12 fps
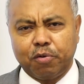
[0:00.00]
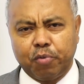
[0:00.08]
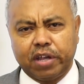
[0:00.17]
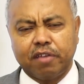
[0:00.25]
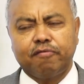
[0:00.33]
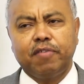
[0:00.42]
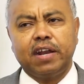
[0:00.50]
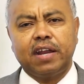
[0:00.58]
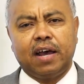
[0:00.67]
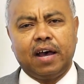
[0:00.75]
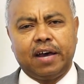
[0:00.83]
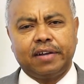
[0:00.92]
been working
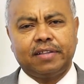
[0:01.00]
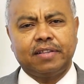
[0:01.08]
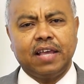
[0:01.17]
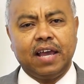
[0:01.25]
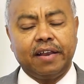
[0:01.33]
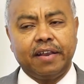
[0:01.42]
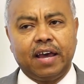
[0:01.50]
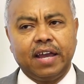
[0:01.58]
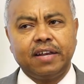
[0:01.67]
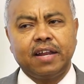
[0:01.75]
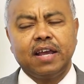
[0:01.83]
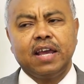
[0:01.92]
very hard day and
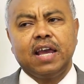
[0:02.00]
night.